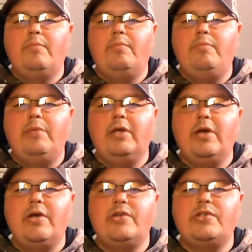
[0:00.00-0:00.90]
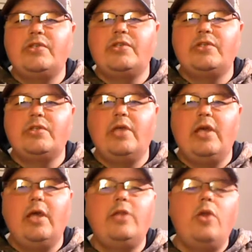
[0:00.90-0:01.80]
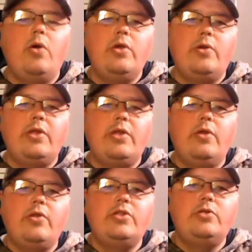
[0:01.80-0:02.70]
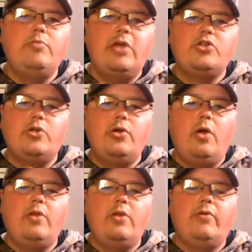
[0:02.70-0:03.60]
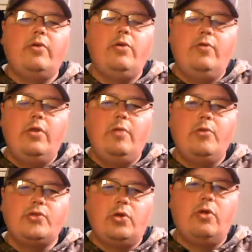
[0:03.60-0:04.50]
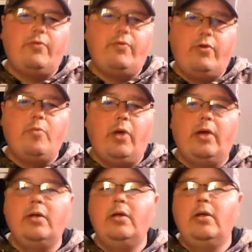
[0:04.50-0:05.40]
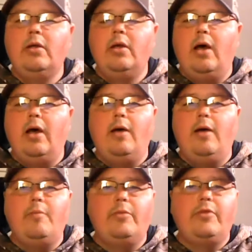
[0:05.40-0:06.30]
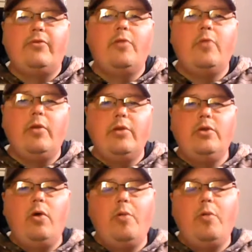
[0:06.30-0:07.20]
because oh, you know what? The other thing too, make sure you're on the most current firmware. The firmware, when you open